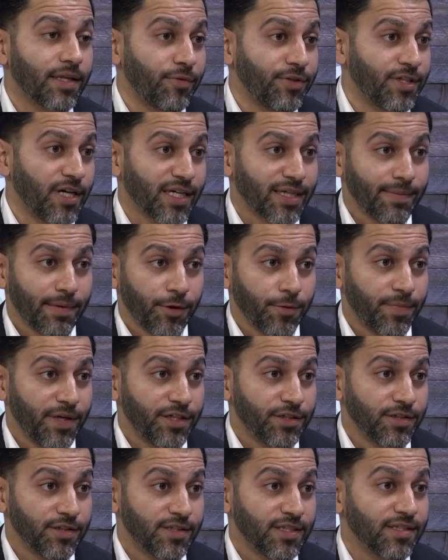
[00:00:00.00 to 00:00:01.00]
talk about with
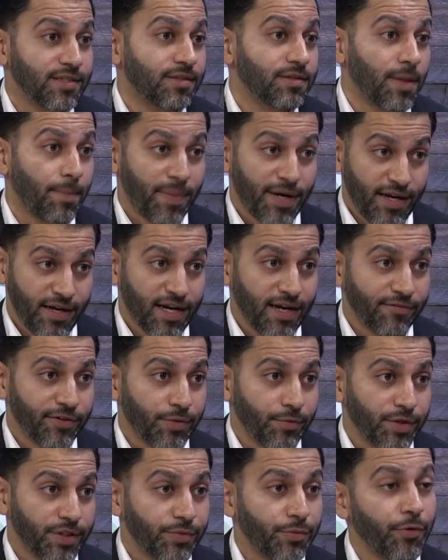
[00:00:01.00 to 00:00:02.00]
patients is the pain
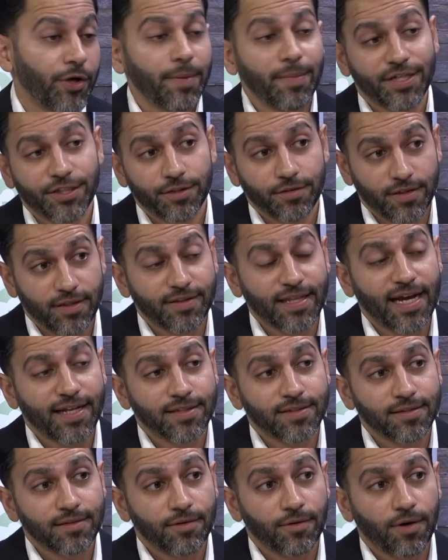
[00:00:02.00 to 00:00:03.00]
afterwards. We want to make sure that
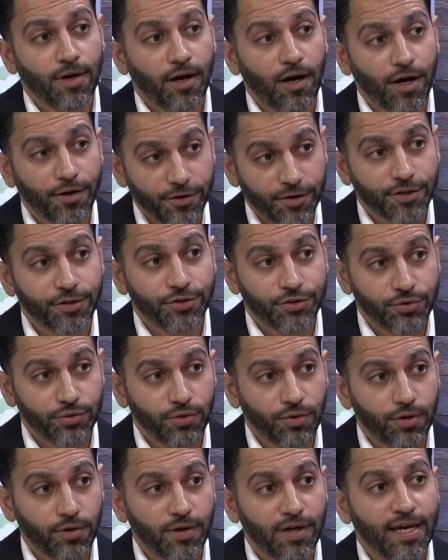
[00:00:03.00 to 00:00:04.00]
that's under
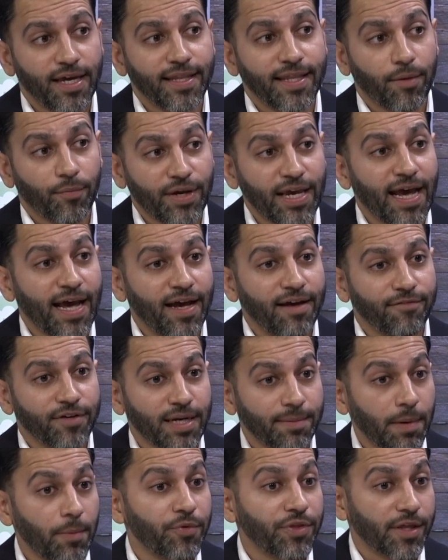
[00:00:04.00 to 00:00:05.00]
control and that we have
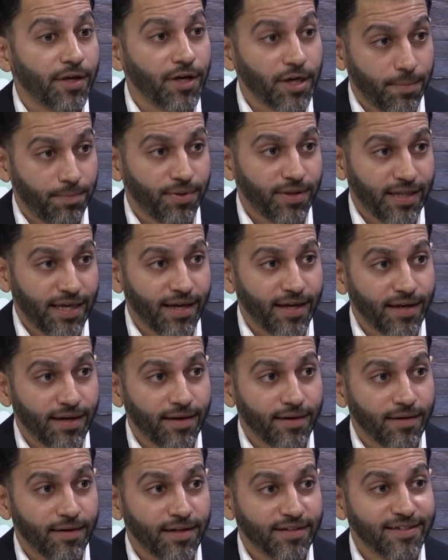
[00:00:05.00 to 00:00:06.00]
come up with a good plan
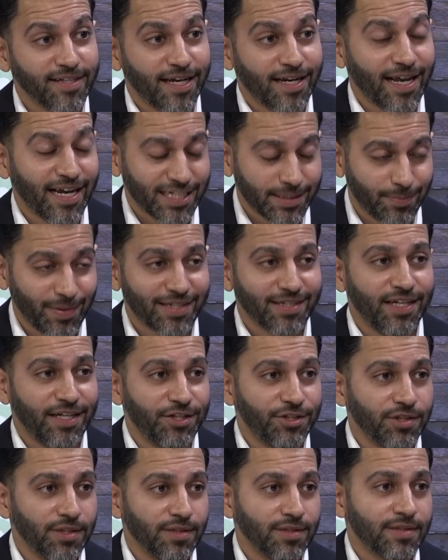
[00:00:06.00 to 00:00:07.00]
and set
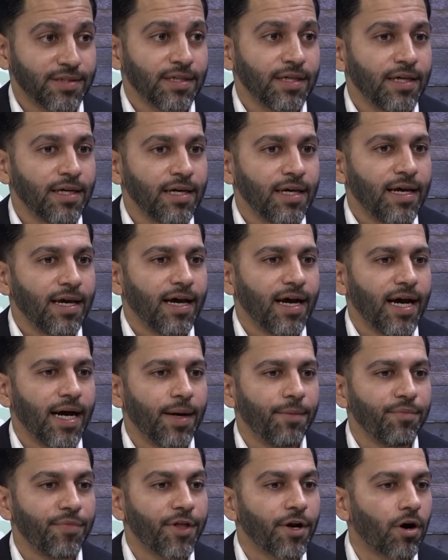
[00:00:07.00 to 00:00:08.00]
expectations.
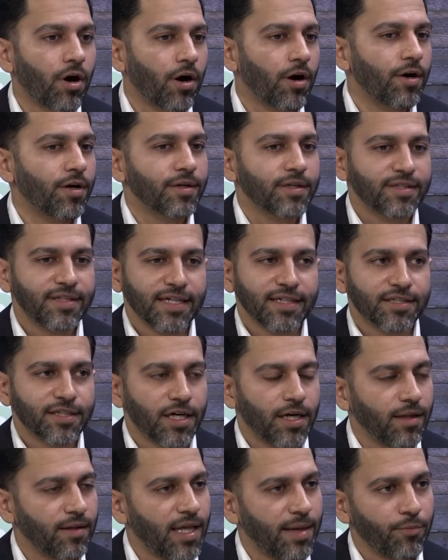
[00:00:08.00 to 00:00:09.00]
There are things that are
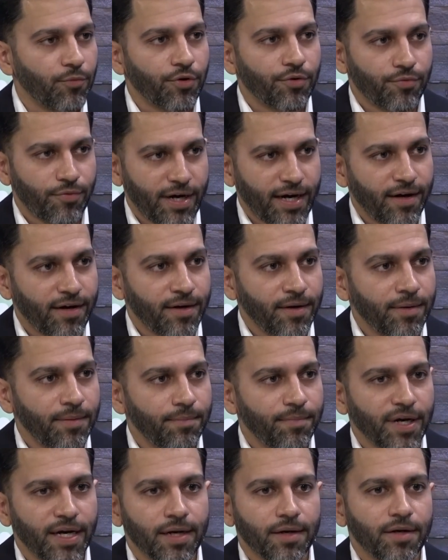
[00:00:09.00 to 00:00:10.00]
a lot more rare,
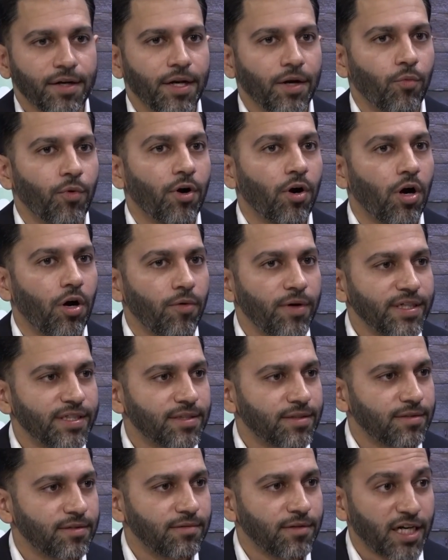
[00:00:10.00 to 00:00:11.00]
but we're
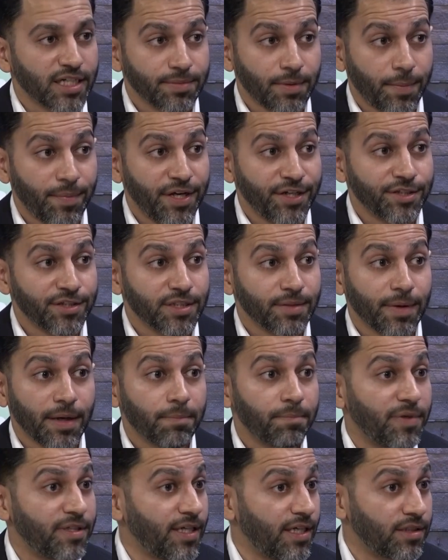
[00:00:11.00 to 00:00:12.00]
always talking about patients about
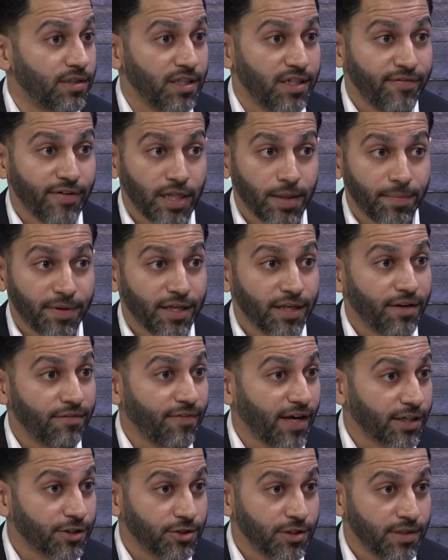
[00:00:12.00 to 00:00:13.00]
potentially developing an
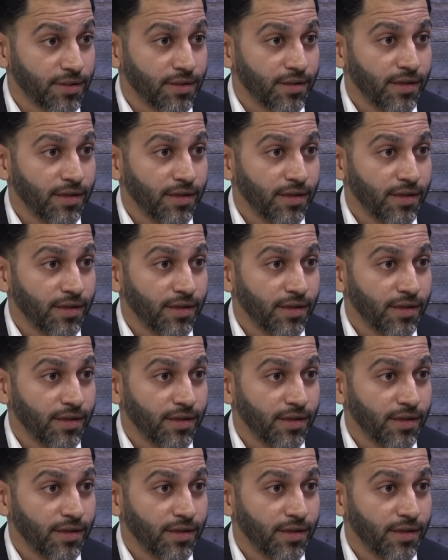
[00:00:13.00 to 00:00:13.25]
infection,